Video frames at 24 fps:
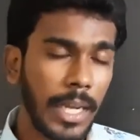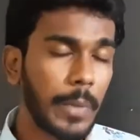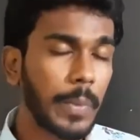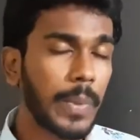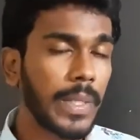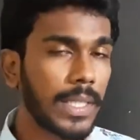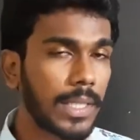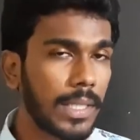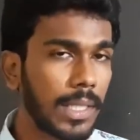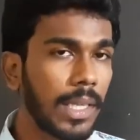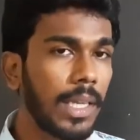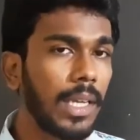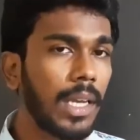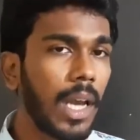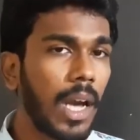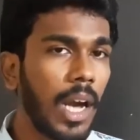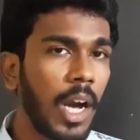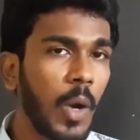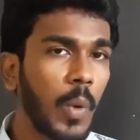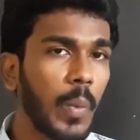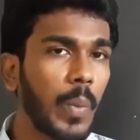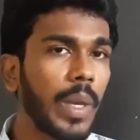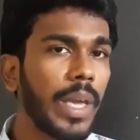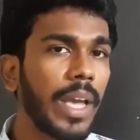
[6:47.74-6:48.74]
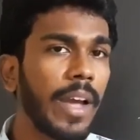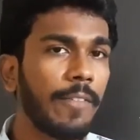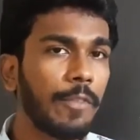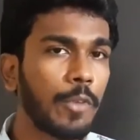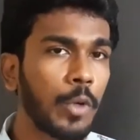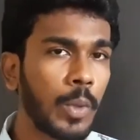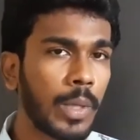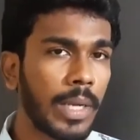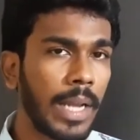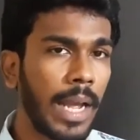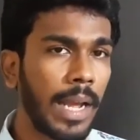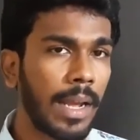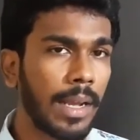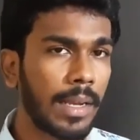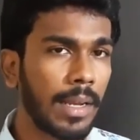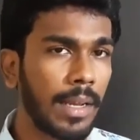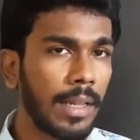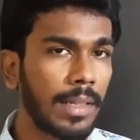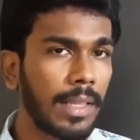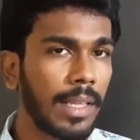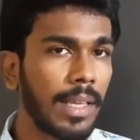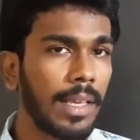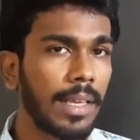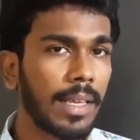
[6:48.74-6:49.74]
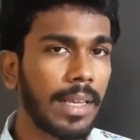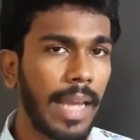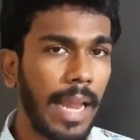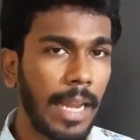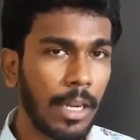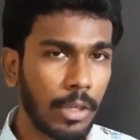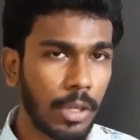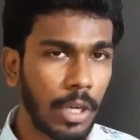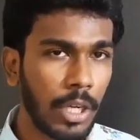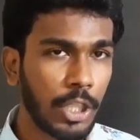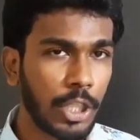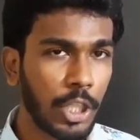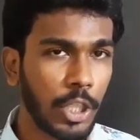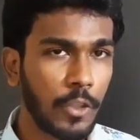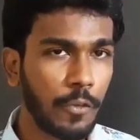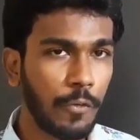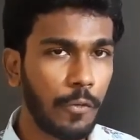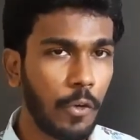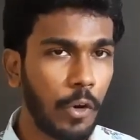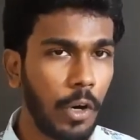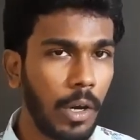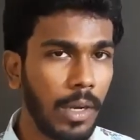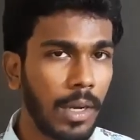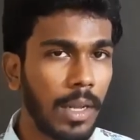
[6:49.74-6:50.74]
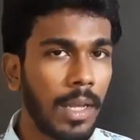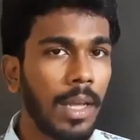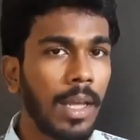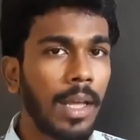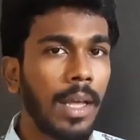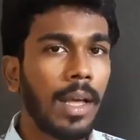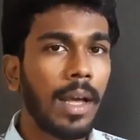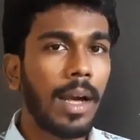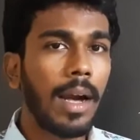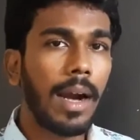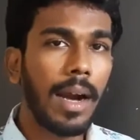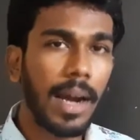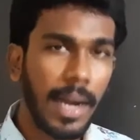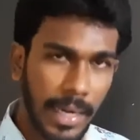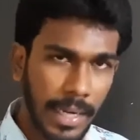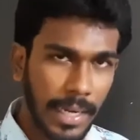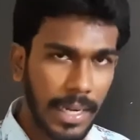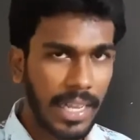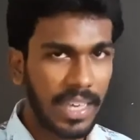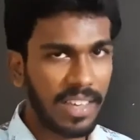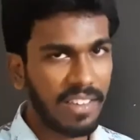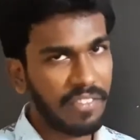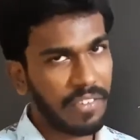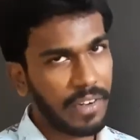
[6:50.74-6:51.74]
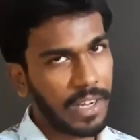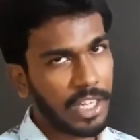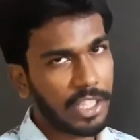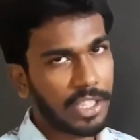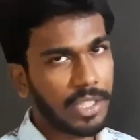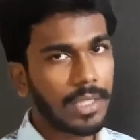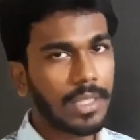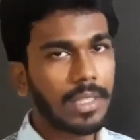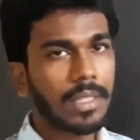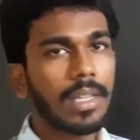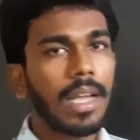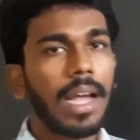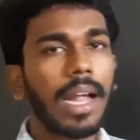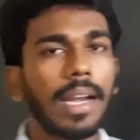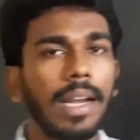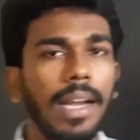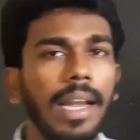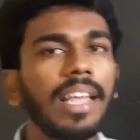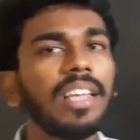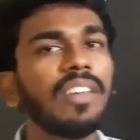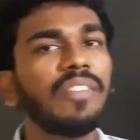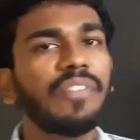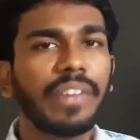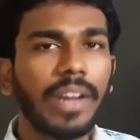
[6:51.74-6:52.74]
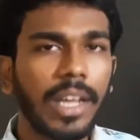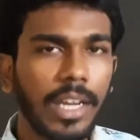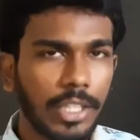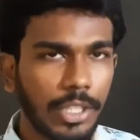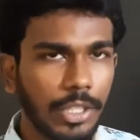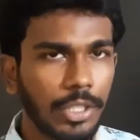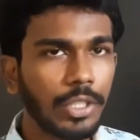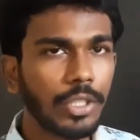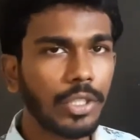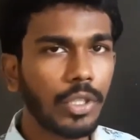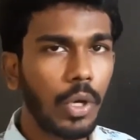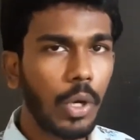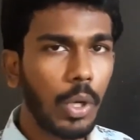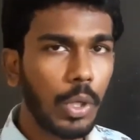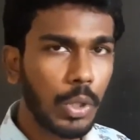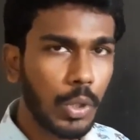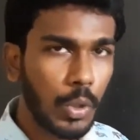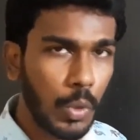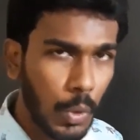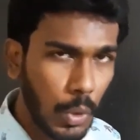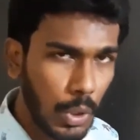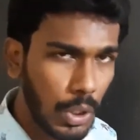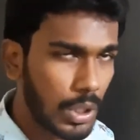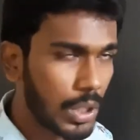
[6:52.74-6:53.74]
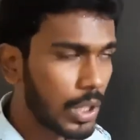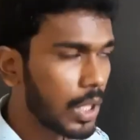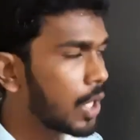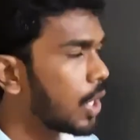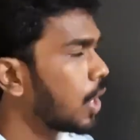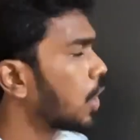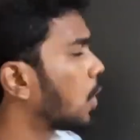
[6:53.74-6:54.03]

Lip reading: me see how we have to tackle the calculations for unlike fractions. Unlike fractions are those